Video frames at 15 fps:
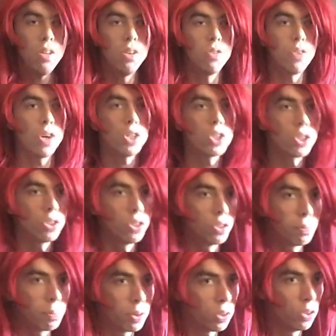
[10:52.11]
of oxygen
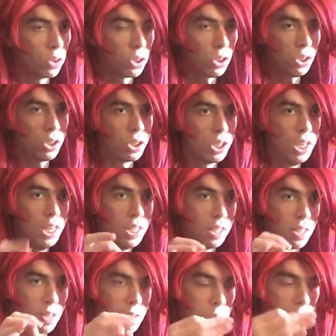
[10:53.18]
producers.
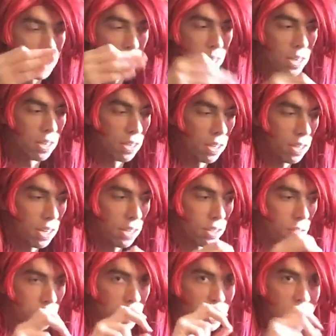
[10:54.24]
These bee
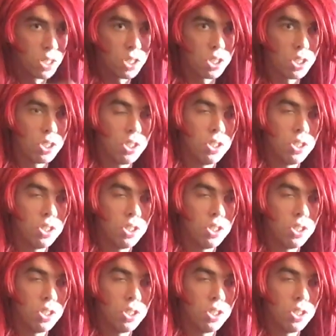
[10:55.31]
little bees,